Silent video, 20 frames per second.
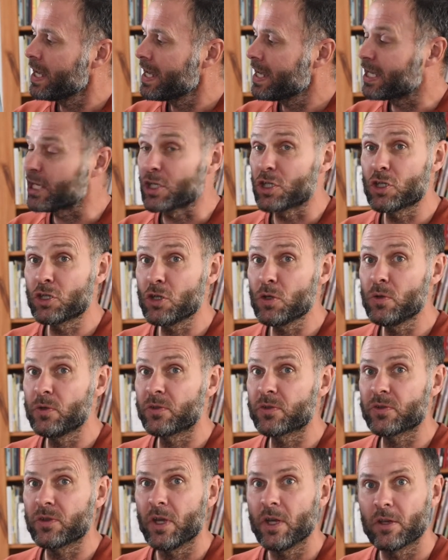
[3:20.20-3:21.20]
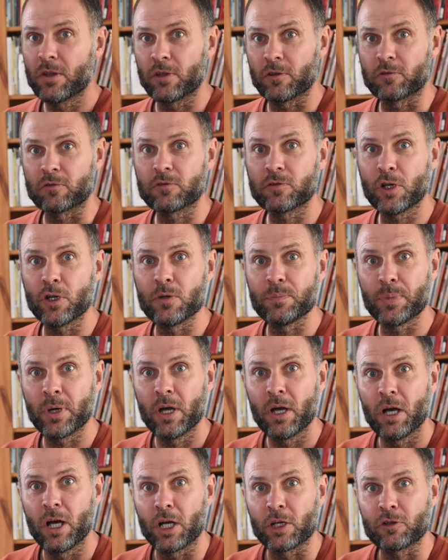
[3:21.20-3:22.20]
he shoots the rope
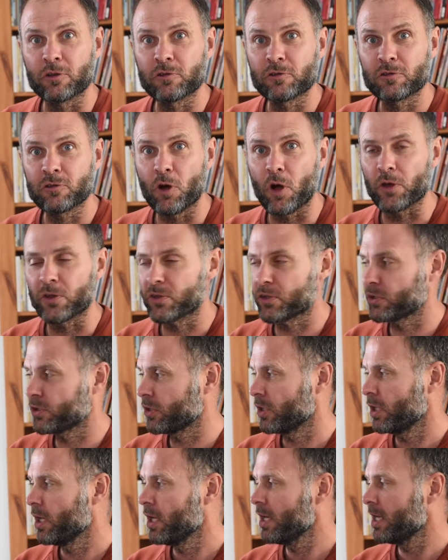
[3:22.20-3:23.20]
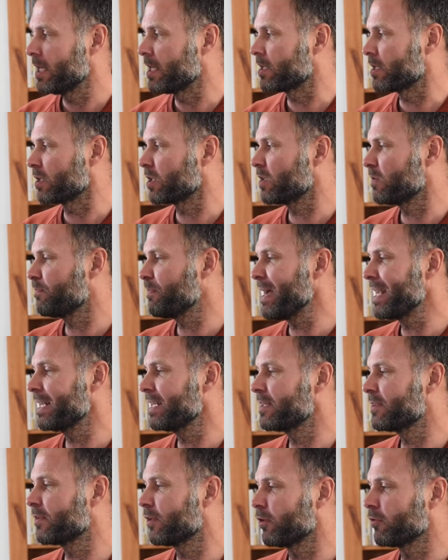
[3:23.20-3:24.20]
across. He
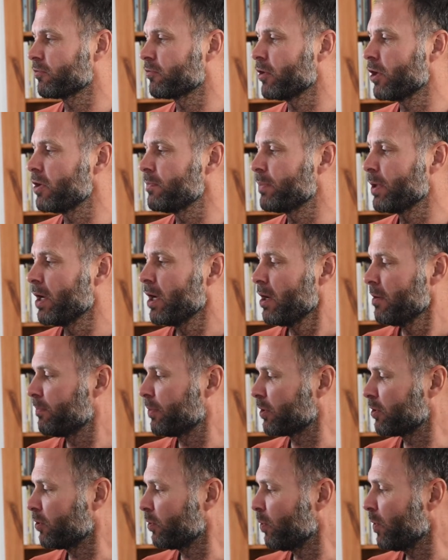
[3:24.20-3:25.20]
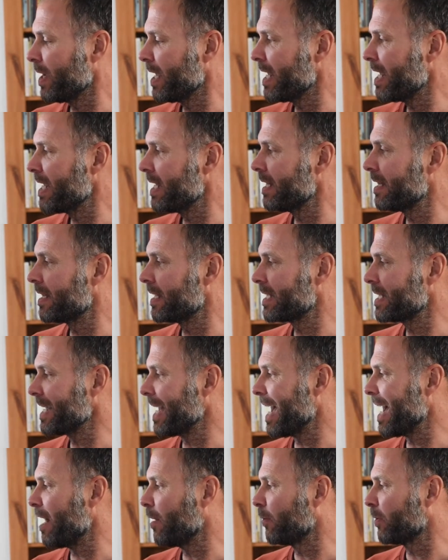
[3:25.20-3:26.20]
suspends the rope between the
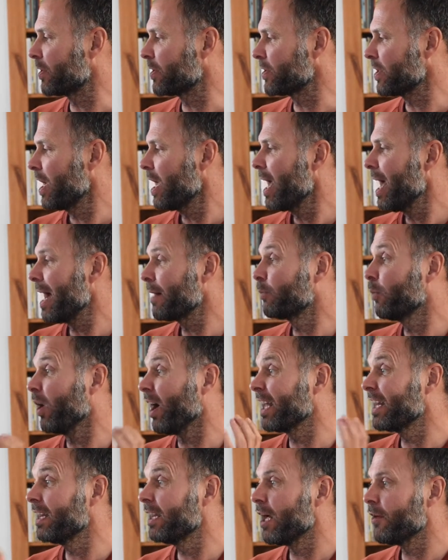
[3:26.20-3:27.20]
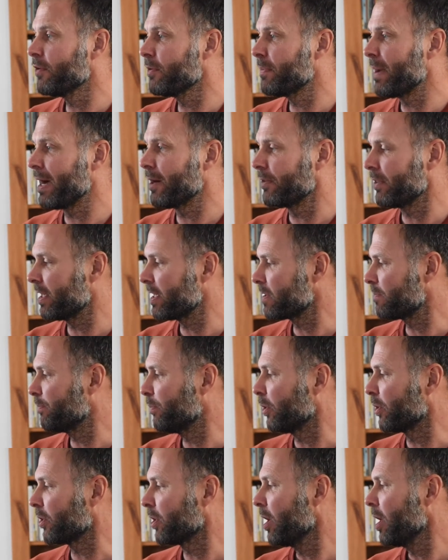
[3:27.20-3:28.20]
towers. And what I love about this
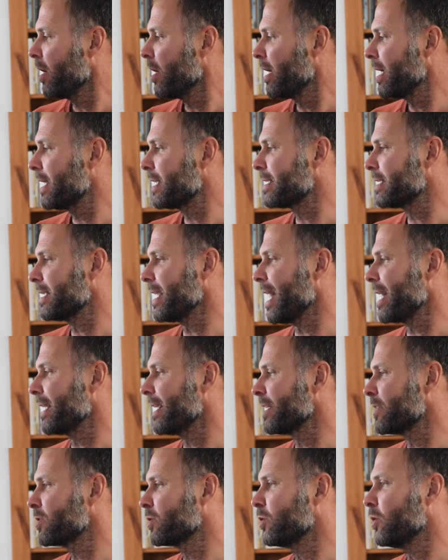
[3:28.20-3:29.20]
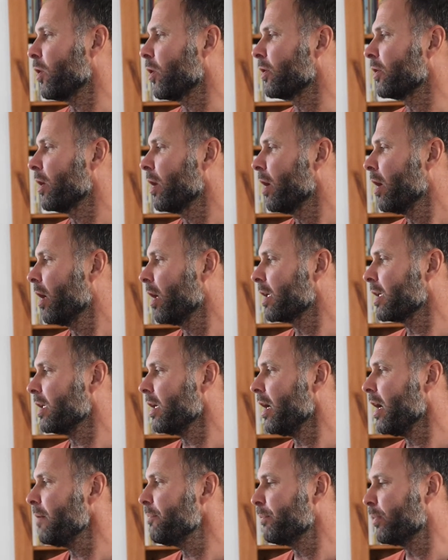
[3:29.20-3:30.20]
book is that it's got a
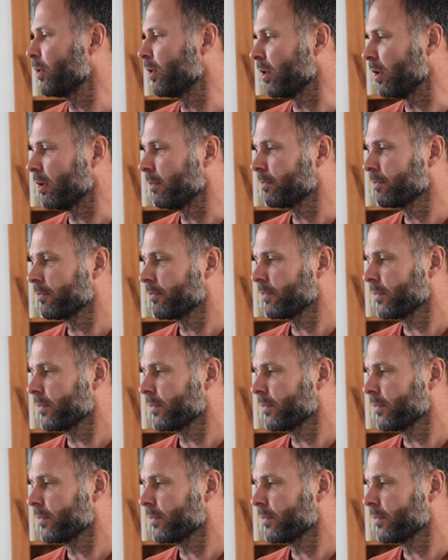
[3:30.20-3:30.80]
couple